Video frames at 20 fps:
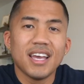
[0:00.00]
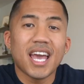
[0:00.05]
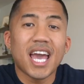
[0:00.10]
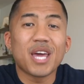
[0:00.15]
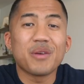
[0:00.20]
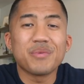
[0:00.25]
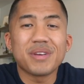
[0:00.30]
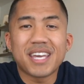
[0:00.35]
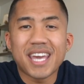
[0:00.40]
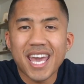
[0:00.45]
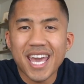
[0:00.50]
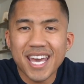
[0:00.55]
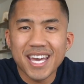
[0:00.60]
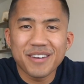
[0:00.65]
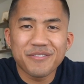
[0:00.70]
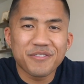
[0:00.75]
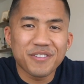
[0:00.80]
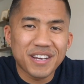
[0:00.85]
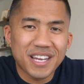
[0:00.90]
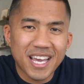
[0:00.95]
And we can't
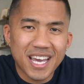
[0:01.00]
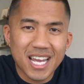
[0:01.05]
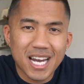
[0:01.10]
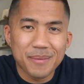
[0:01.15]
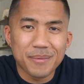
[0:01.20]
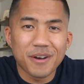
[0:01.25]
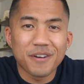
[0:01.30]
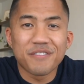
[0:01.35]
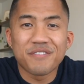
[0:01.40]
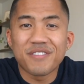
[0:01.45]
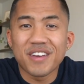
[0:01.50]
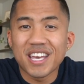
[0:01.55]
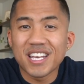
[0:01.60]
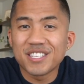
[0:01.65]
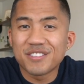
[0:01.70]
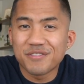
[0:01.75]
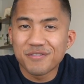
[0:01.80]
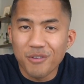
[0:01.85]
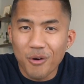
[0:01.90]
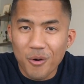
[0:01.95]
forget about phase
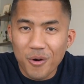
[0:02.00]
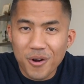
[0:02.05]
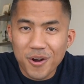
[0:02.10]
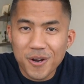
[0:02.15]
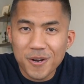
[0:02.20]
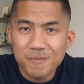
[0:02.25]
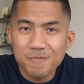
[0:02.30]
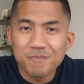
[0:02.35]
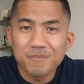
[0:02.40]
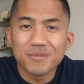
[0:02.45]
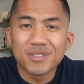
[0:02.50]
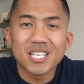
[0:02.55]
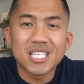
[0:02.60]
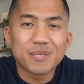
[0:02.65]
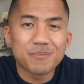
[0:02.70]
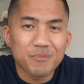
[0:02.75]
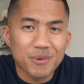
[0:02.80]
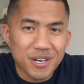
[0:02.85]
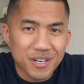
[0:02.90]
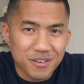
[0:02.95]
4, the
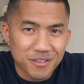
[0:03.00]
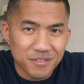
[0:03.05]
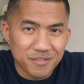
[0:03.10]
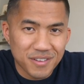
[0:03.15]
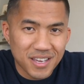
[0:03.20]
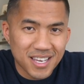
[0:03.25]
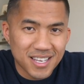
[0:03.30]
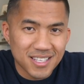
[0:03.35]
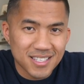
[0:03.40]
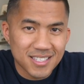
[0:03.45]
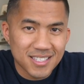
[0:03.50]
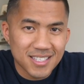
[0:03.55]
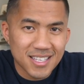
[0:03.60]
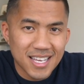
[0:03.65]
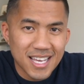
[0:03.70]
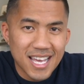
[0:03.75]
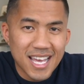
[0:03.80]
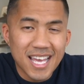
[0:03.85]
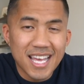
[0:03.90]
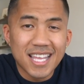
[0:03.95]
sprinkle phase.
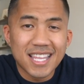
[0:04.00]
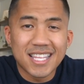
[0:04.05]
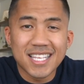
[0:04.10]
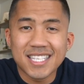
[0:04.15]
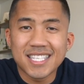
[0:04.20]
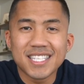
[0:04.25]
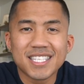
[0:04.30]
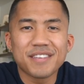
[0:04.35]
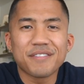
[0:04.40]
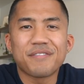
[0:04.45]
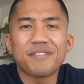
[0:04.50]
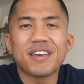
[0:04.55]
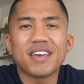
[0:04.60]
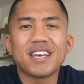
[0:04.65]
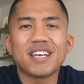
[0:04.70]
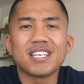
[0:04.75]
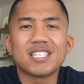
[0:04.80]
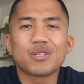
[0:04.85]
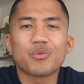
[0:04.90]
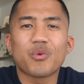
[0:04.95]
This is a
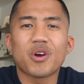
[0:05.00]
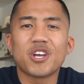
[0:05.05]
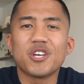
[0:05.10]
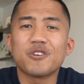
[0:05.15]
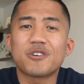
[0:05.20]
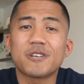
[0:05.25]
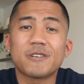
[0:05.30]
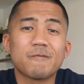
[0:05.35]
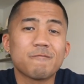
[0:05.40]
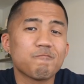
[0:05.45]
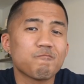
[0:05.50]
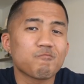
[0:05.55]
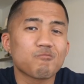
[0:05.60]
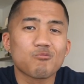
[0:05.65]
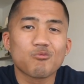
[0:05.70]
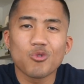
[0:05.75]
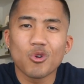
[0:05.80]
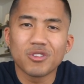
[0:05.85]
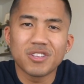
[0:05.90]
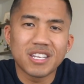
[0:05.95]
phase where you can
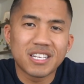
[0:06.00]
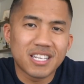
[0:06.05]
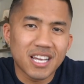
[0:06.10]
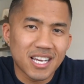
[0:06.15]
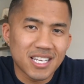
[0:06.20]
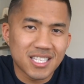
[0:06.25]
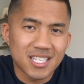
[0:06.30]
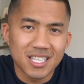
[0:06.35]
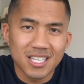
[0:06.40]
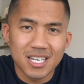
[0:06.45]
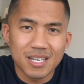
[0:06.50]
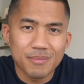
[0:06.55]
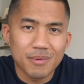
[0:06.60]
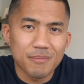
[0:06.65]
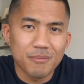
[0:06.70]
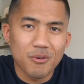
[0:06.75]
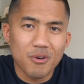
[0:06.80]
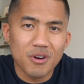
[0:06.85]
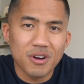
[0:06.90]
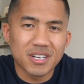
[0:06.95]
roll the dice a little bit
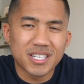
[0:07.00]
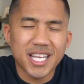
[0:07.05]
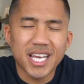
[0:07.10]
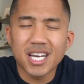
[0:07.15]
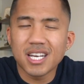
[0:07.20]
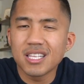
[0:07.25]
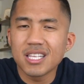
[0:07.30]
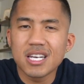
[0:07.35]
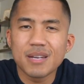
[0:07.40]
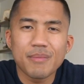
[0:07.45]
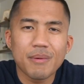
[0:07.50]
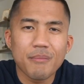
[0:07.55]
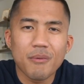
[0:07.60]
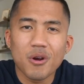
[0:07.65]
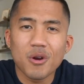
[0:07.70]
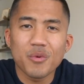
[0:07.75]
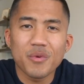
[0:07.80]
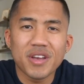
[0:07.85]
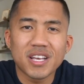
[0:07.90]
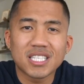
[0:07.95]
more, take a little bit
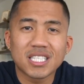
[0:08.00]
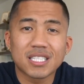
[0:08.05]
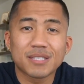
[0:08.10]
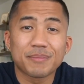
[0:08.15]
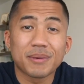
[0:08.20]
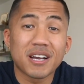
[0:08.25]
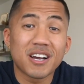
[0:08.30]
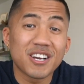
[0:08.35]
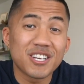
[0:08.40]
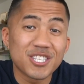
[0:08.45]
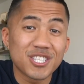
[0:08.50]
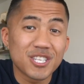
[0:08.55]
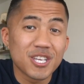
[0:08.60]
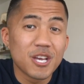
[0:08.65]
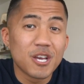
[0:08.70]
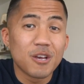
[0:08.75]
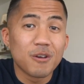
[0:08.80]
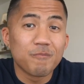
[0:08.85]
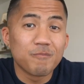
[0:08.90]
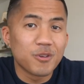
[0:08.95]
more risks because
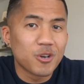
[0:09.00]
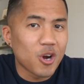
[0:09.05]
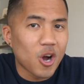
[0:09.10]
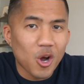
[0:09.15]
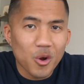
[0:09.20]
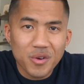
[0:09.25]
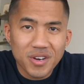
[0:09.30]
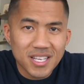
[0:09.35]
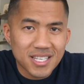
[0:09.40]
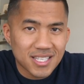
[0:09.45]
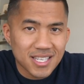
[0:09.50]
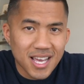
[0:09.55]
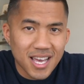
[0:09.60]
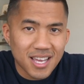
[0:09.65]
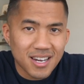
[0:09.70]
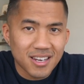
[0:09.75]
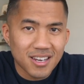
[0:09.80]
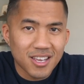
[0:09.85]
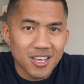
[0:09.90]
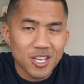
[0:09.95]
you're already
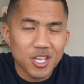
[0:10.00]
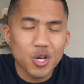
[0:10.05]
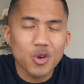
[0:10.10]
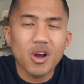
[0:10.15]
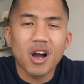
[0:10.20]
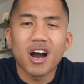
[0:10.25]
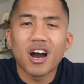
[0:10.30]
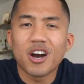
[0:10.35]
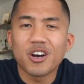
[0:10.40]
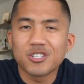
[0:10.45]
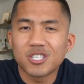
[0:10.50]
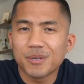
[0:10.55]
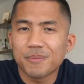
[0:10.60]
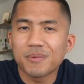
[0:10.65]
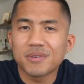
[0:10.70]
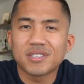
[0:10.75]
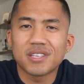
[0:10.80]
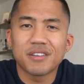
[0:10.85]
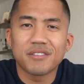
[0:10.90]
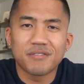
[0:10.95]
set. You're
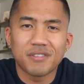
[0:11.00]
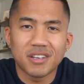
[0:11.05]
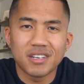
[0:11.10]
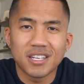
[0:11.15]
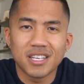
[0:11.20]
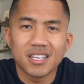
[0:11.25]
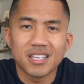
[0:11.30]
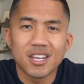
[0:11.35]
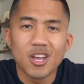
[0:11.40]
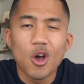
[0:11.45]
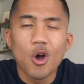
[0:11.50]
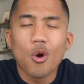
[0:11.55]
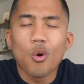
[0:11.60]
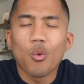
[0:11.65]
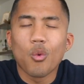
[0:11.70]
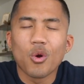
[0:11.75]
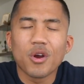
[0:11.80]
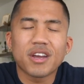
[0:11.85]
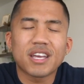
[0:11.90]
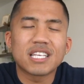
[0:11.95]
100% funded,
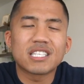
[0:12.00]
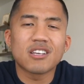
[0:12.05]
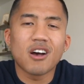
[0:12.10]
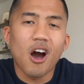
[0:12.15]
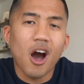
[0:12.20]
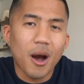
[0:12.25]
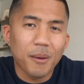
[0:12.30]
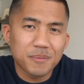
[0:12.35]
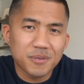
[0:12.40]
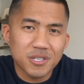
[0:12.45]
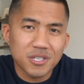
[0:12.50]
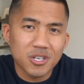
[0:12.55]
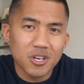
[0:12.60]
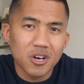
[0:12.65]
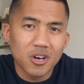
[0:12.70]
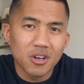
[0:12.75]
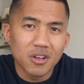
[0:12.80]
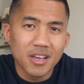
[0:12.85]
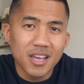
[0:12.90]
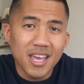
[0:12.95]
work is
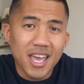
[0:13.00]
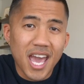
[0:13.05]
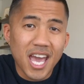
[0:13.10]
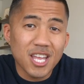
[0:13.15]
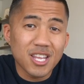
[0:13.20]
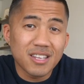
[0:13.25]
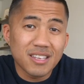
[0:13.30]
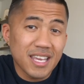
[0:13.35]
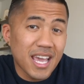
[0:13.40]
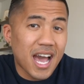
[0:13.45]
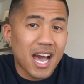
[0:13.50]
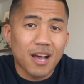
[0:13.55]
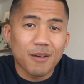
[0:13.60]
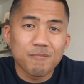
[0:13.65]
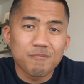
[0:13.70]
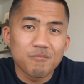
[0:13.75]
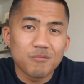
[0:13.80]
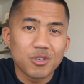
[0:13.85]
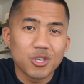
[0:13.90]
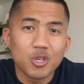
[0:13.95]
optional, and yeah,
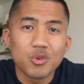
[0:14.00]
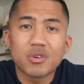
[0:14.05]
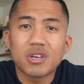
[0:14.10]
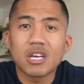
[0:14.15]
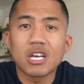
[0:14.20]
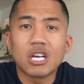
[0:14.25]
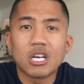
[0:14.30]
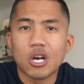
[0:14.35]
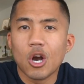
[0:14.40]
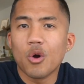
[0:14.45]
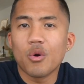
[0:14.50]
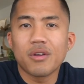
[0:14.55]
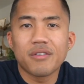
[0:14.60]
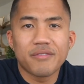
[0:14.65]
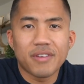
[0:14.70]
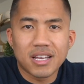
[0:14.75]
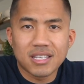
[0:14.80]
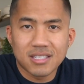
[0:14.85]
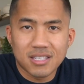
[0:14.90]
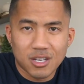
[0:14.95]
you can go
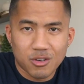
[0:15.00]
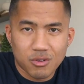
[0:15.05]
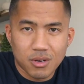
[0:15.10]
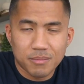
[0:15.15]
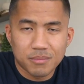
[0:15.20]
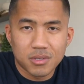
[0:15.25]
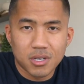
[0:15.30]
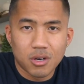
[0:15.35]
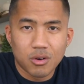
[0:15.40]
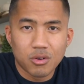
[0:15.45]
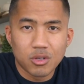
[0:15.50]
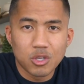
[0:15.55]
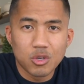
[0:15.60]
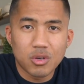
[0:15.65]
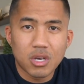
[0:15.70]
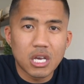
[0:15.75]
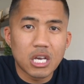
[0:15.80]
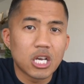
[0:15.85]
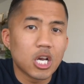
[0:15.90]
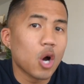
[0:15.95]
invest in crypto, you
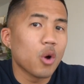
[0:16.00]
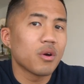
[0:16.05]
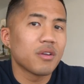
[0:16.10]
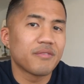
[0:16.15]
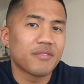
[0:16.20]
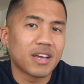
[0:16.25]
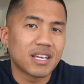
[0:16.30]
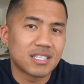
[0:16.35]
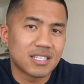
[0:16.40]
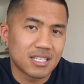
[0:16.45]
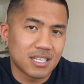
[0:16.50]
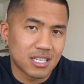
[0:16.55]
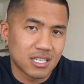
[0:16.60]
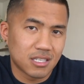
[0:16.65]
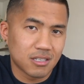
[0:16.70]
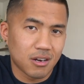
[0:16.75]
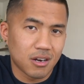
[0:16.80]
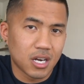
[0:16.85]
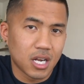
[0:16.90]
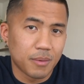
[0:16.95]
can go invest in a
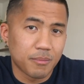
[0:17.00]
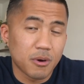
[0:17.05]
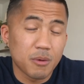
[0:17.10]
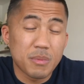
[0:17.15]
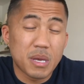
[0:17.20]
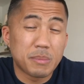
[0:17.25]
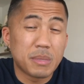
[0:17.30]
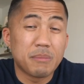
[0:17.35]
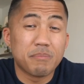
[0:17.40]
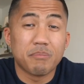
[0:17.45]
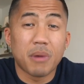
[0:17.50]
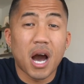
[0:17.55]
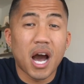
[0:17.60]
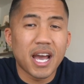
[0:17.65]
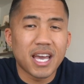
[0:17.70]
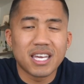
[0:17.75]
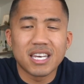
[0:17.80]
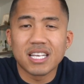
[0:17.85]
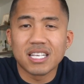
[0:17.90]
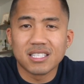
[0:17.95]
startup, or maybe buy
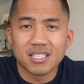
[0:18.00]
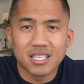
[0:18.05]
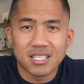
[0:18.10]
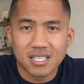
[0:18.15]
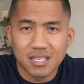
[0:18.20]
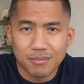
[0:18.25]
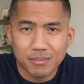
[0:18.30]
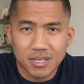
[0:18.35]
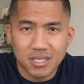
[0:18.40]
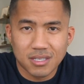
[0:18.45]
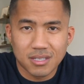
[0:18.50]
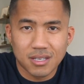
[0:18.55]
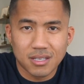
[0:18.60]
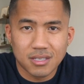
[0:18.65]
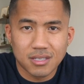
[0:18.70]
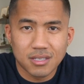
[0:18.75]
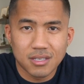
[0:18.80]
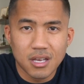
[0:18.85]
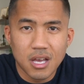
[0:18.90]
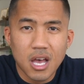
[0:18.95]
an existing business.